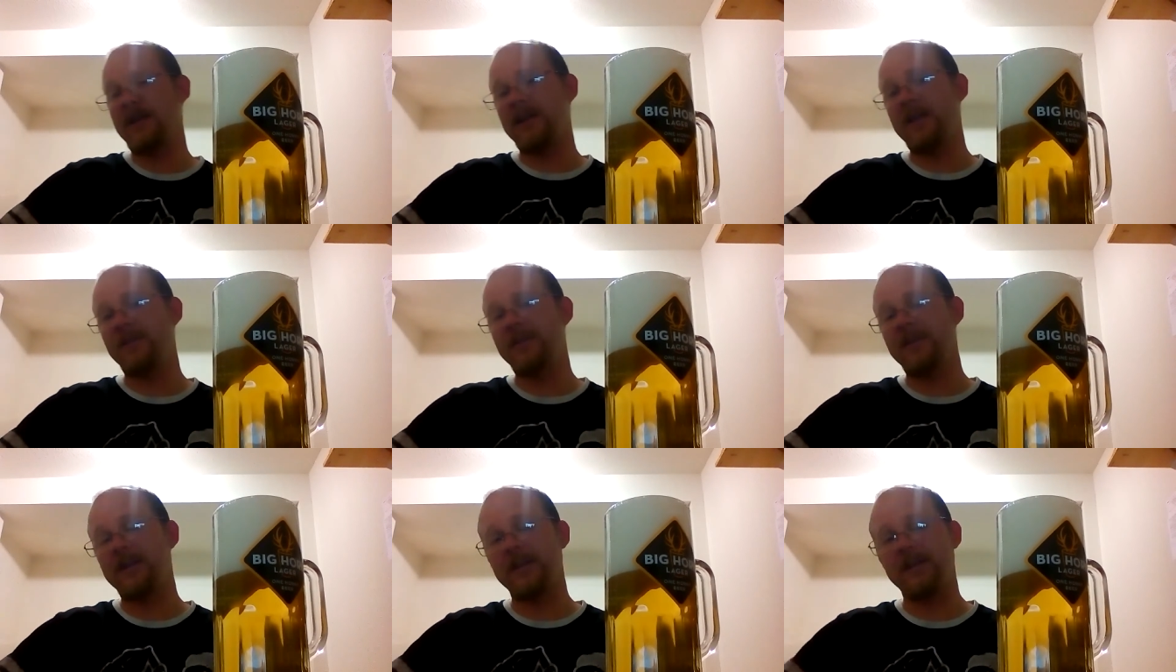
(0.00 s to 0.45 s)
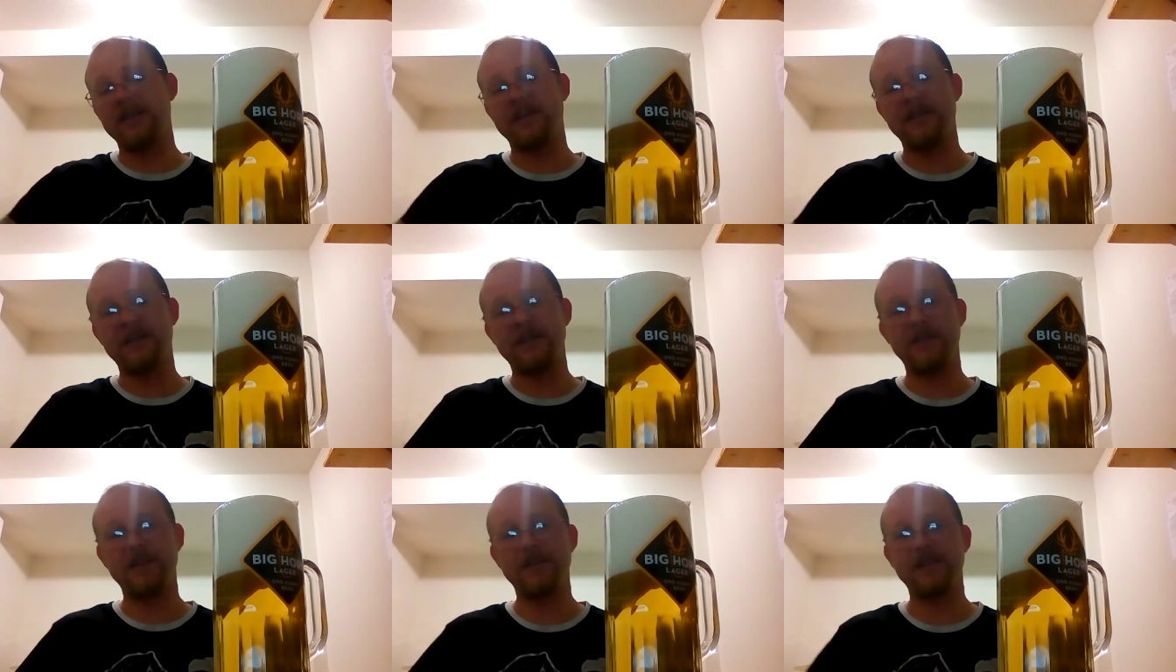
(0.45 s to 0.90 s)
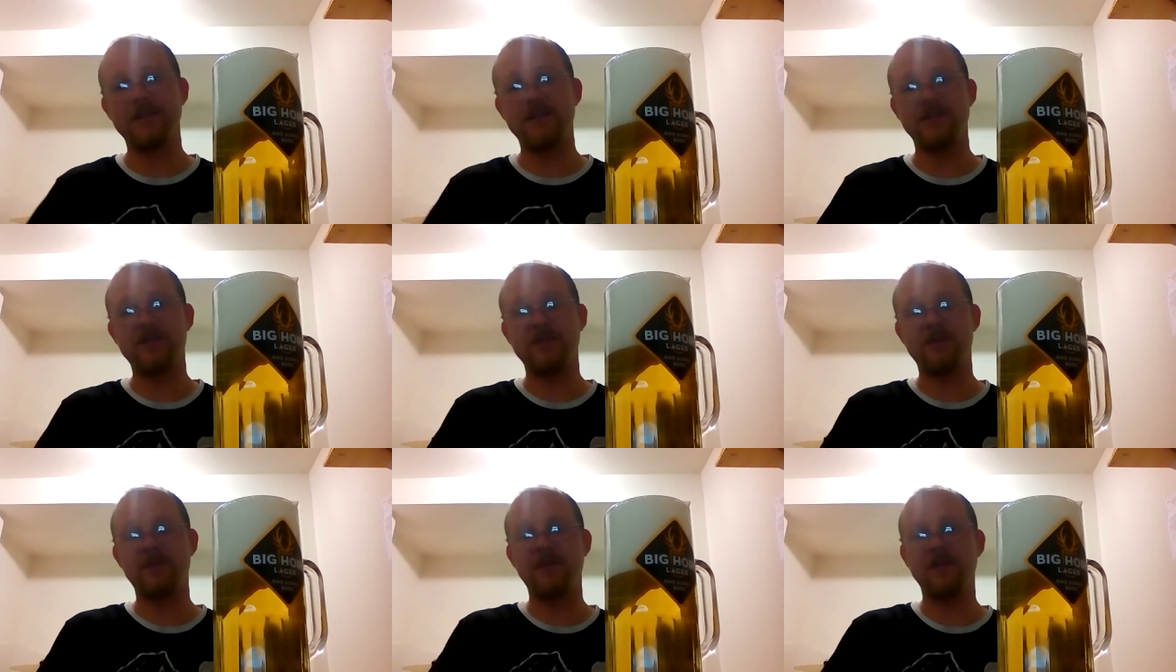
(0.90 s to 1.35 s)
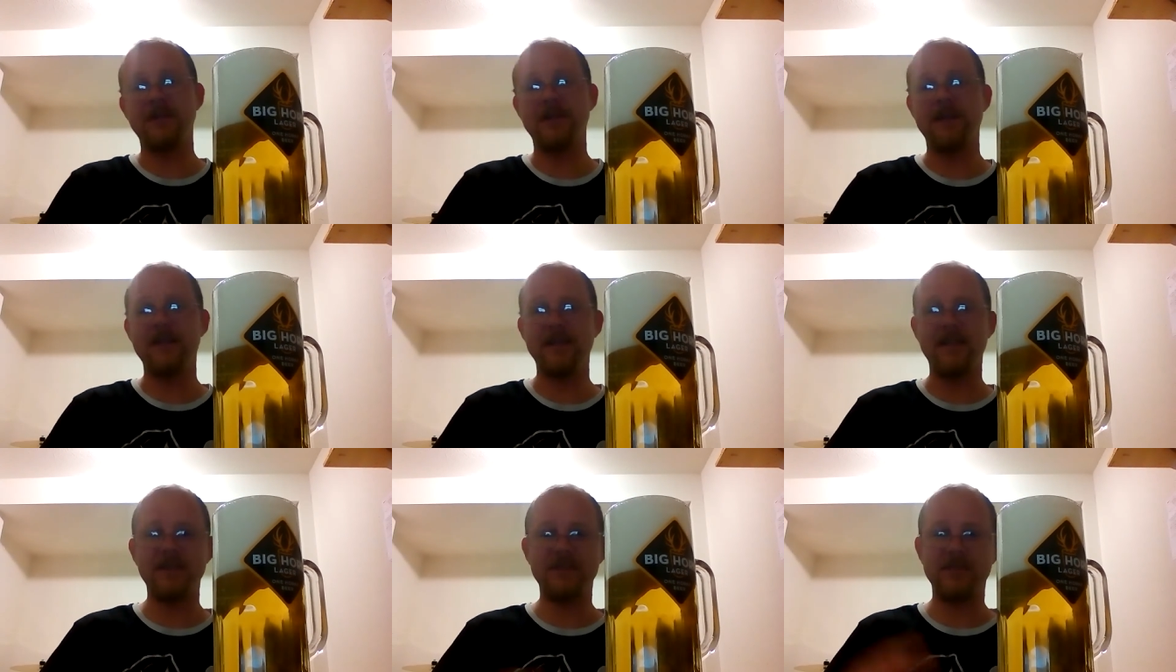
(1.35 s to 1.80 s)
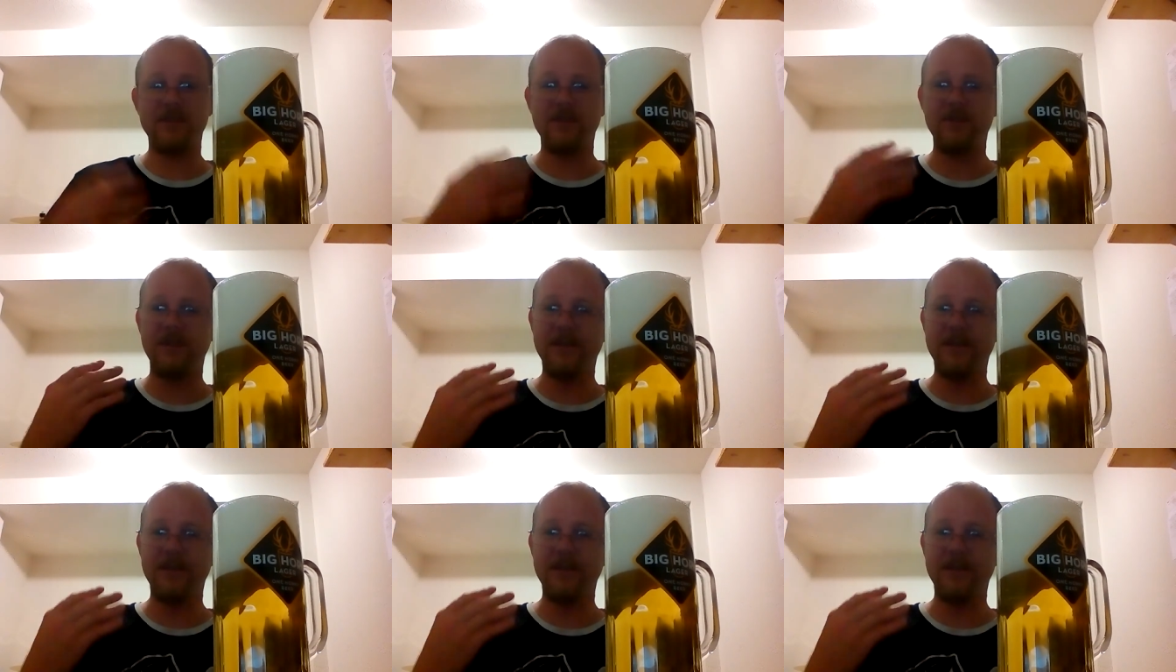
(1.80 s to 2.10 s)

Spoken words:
Anyway, this is quite light. It's